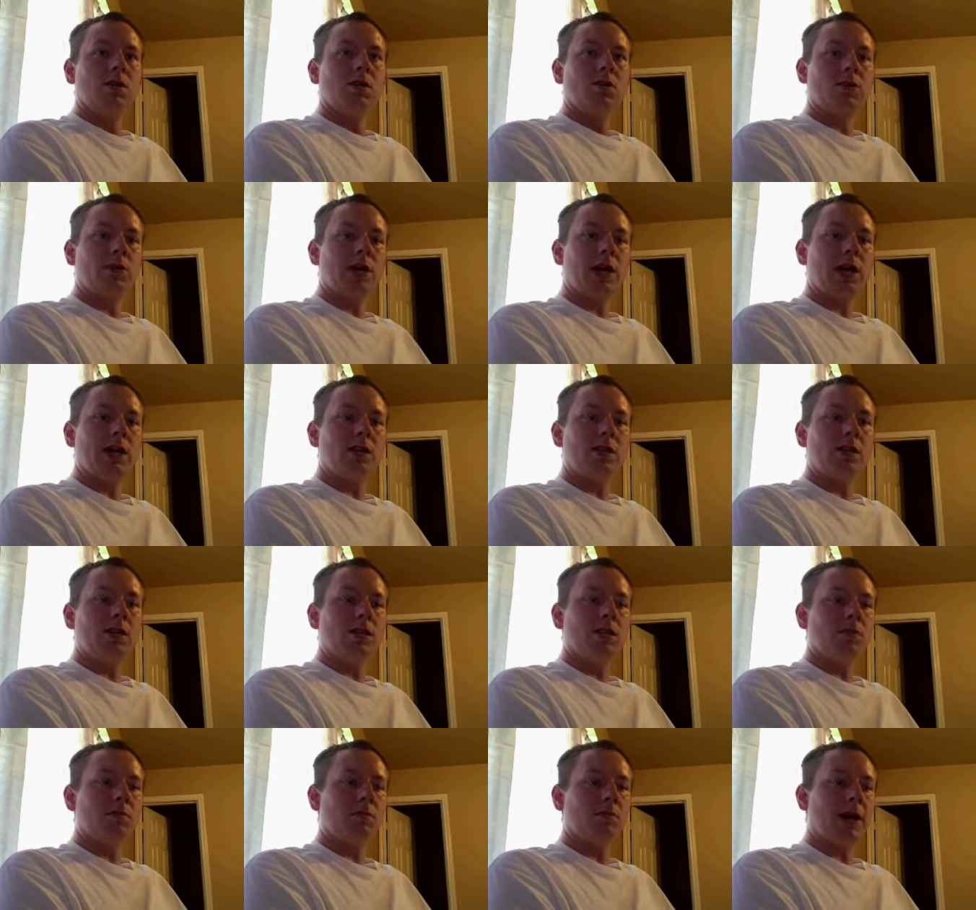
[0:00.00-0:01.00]
created
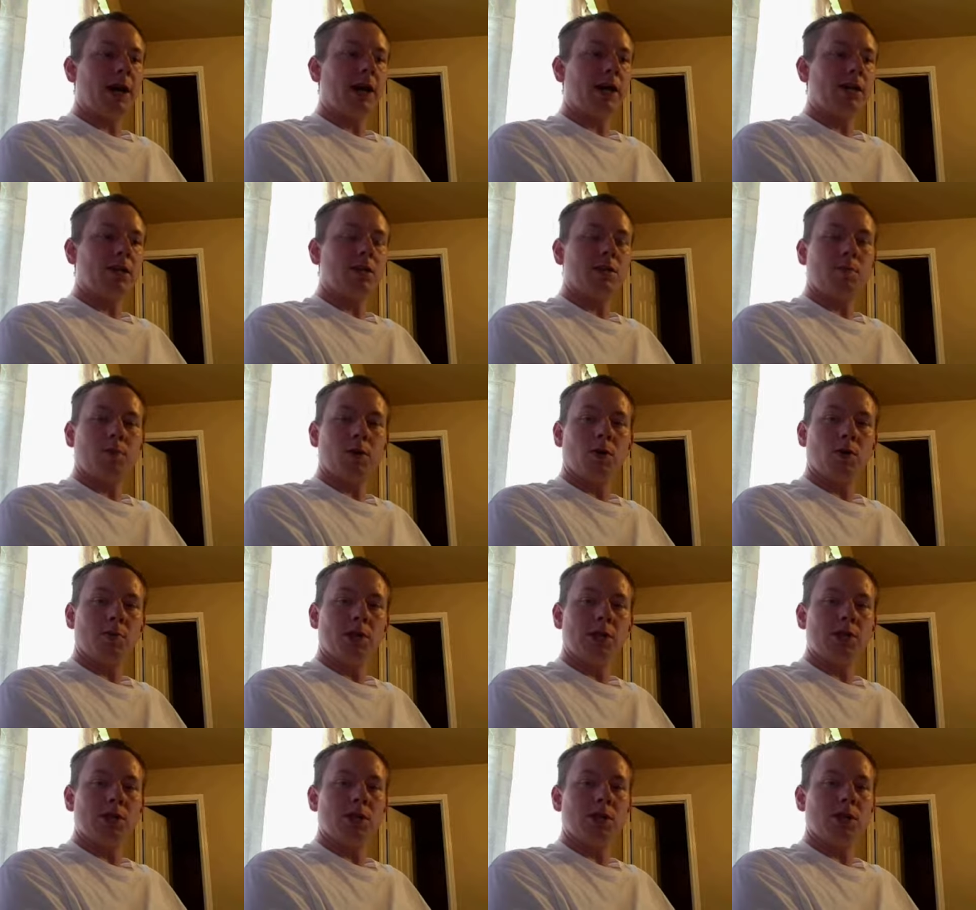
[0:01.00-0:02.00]
by the
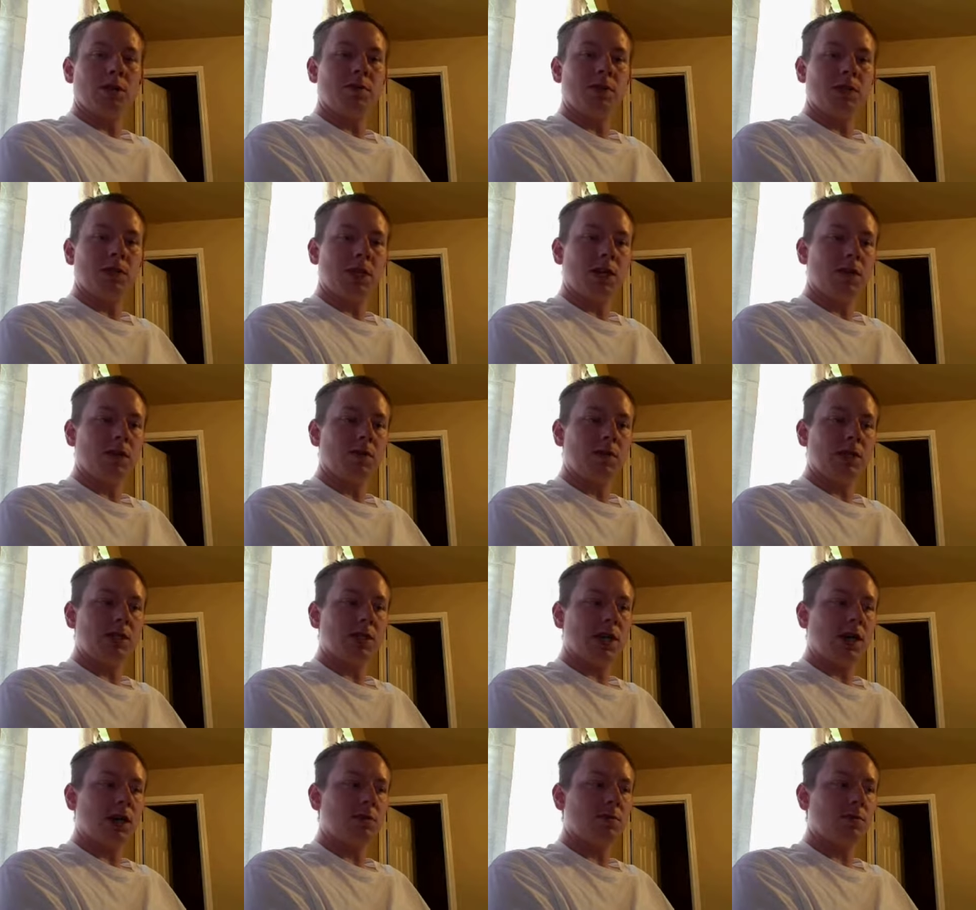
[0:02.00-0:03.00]
prohibition of the sale of these
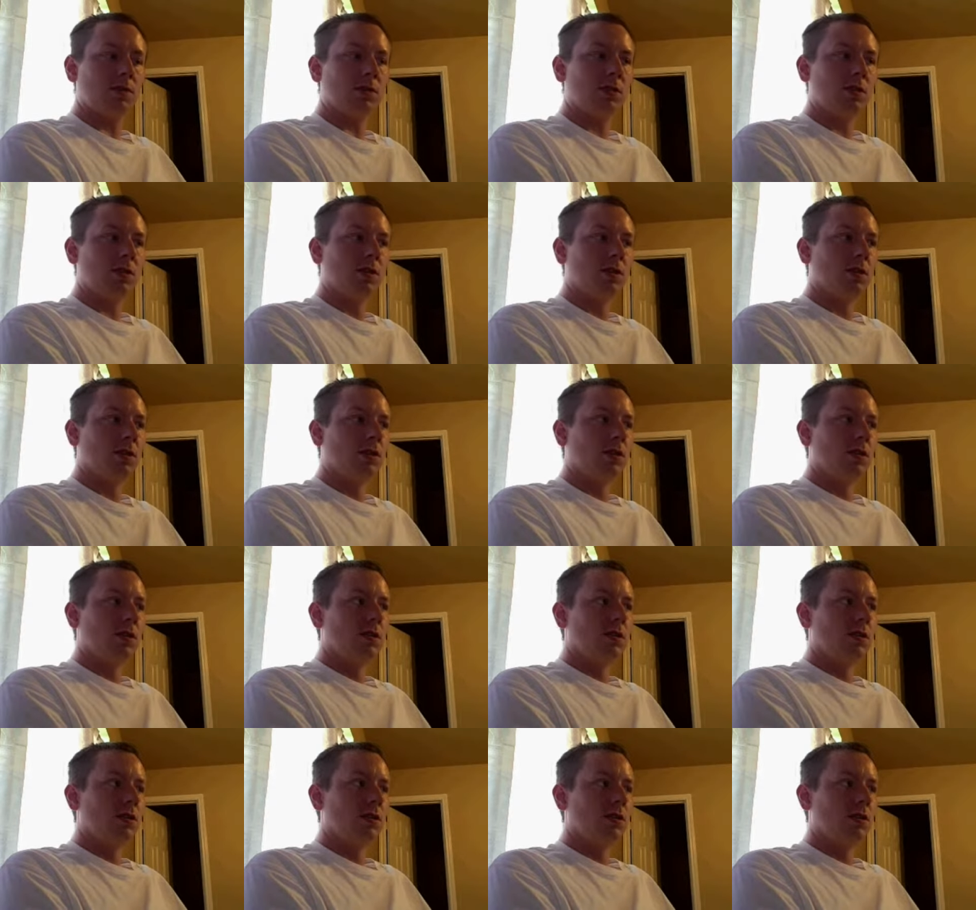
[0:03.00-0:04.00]
items
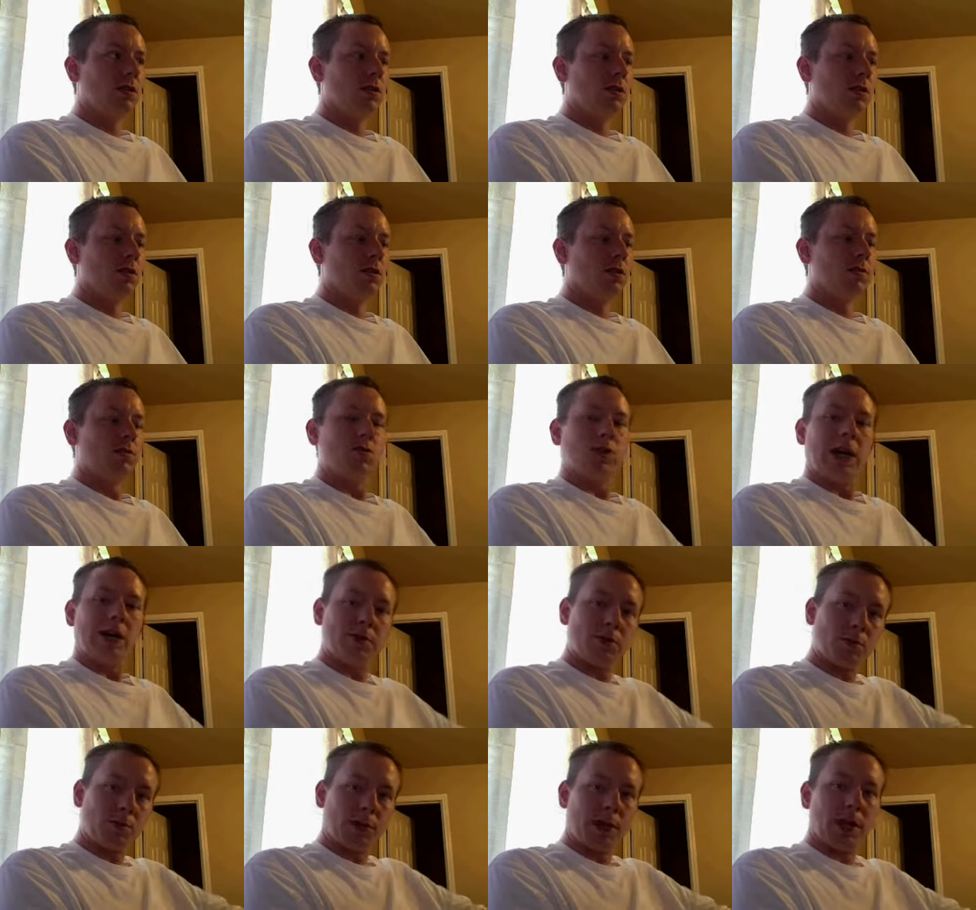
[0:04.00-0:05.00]

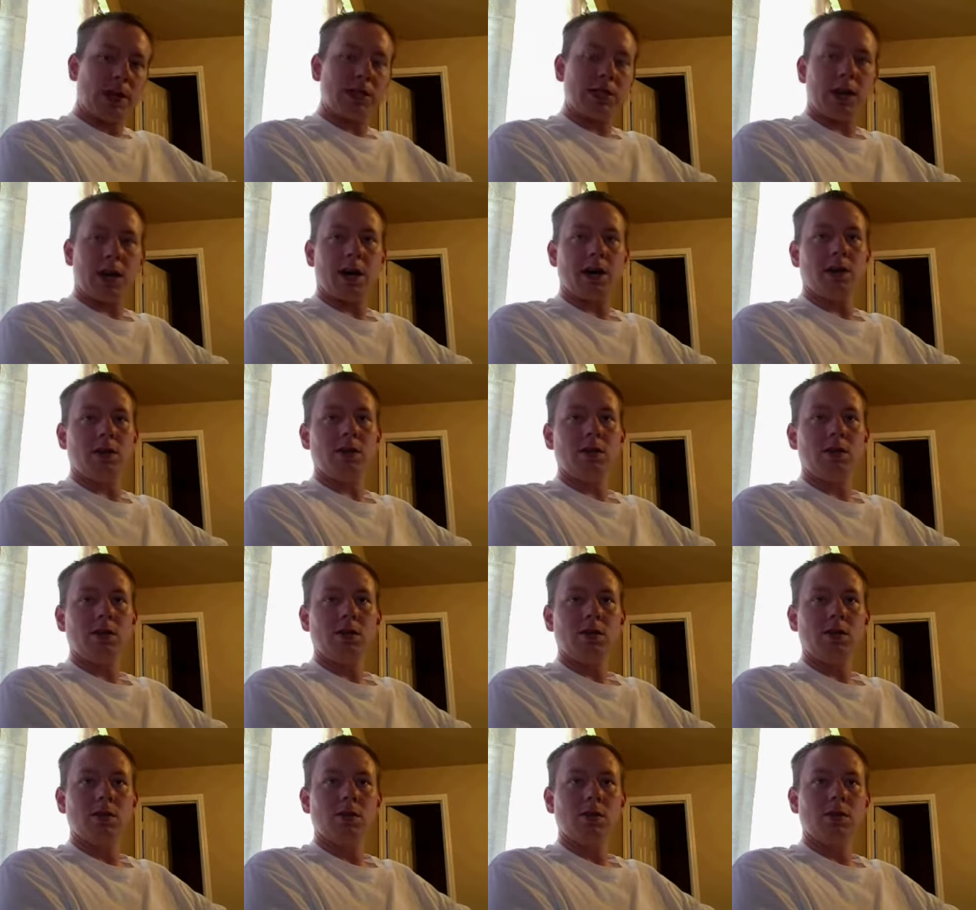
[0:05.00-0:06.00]
drives the price higher,
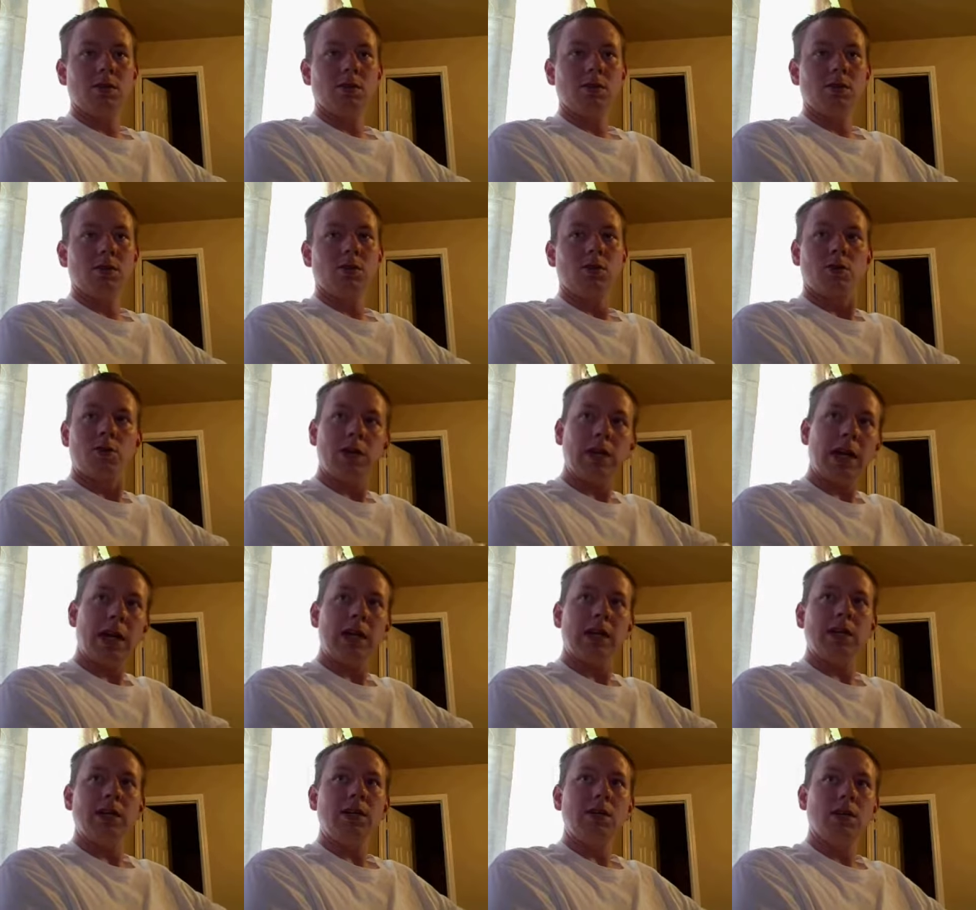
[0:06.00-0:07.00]

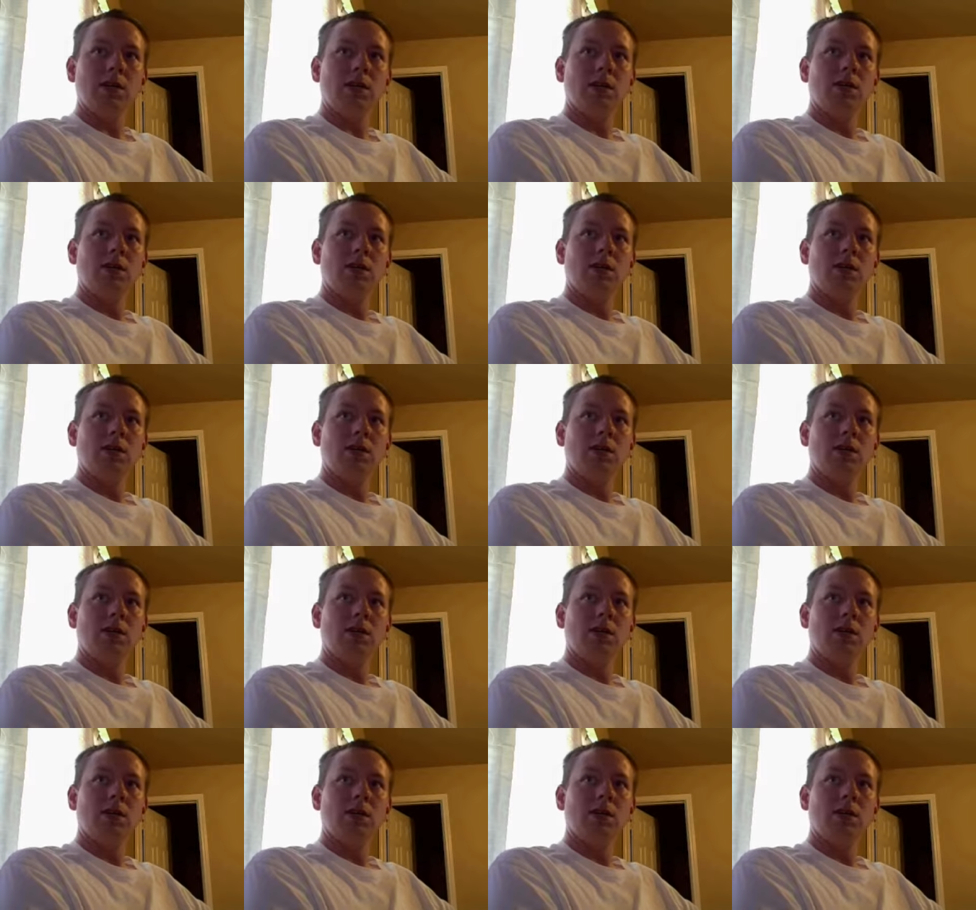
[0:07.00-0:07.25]
creating